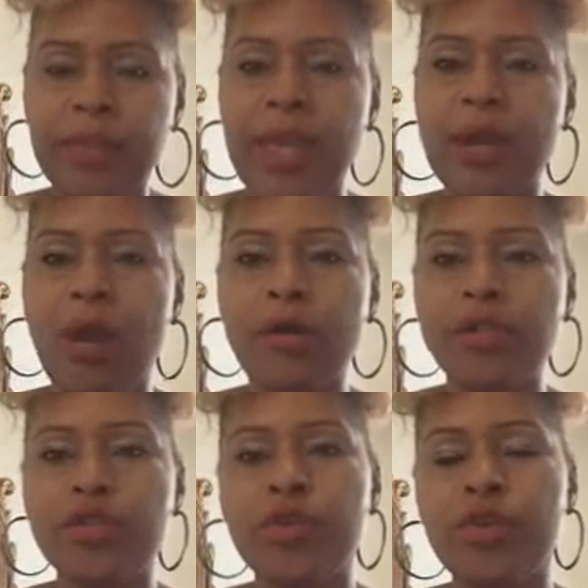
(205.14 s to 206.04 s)
And I
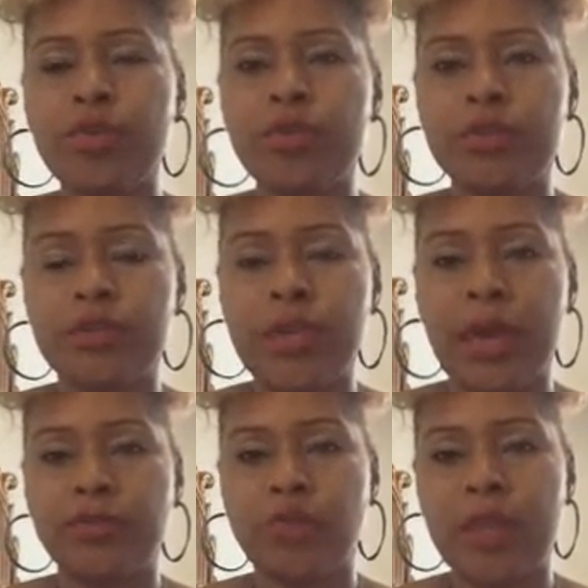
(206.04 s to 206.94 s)
also used the
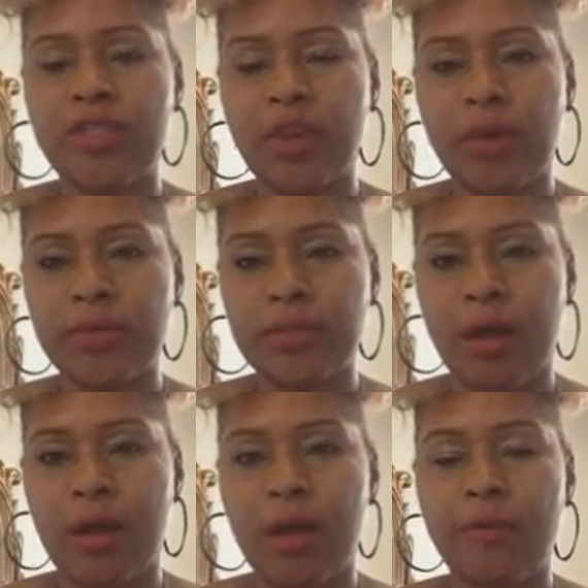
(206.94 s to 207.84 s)
23rd
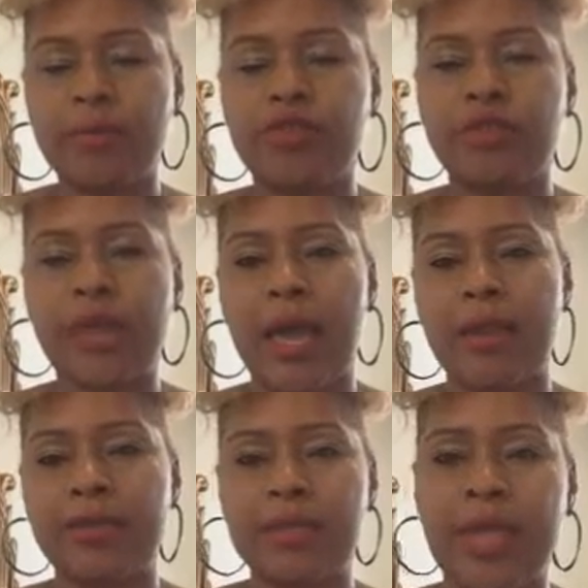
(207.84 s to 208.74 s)
Psalms and just
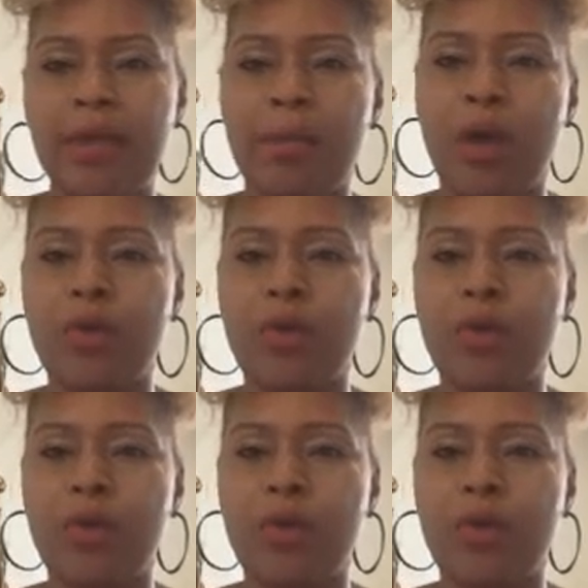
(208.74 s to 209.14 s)
kind of said my